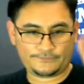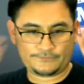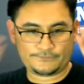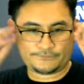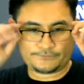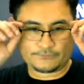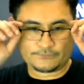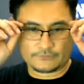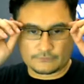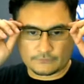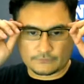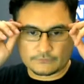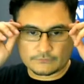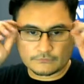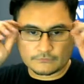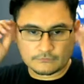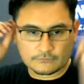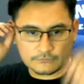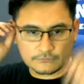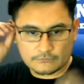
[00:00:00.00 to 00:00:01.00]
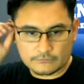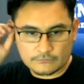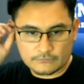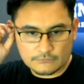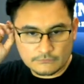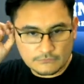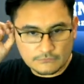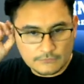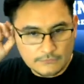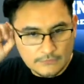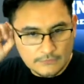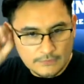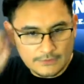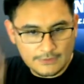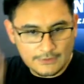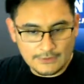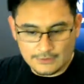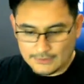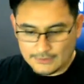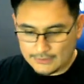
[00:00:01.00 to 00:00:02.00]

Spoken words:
No one is speaking in this clip.